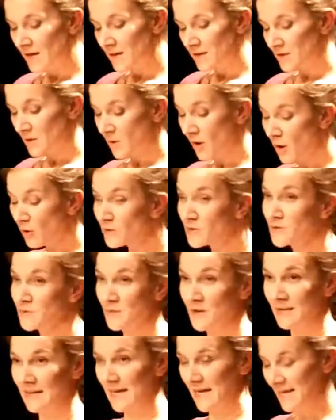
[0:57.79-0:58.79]
So
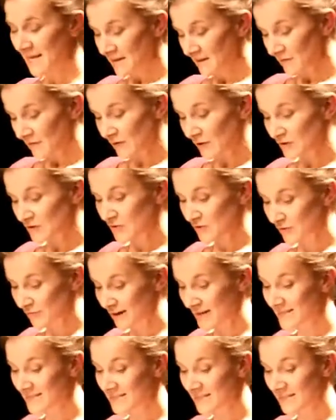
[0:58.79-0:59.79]
ultimately, Future
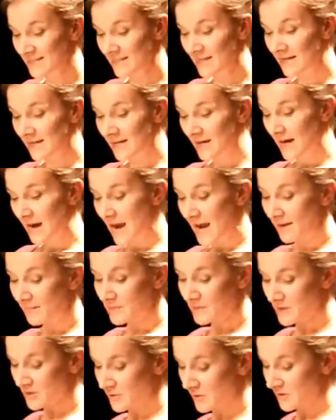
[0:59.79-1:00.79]
Threads
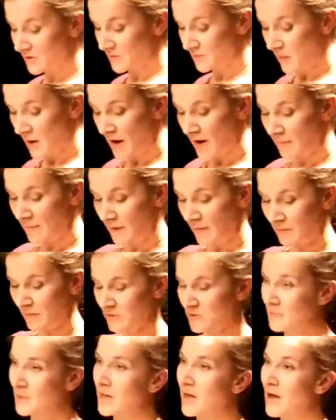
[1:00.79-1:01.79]
aims to inspire
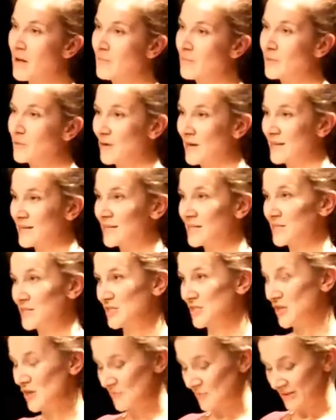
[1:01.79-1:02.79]
people to become greener
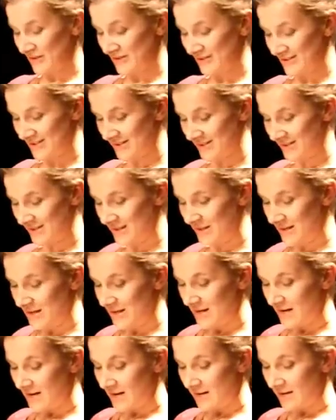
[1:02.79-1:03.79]
consumers.
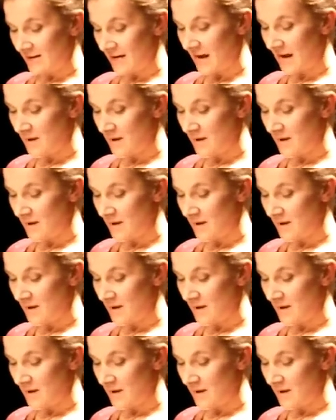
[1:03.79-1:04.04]
The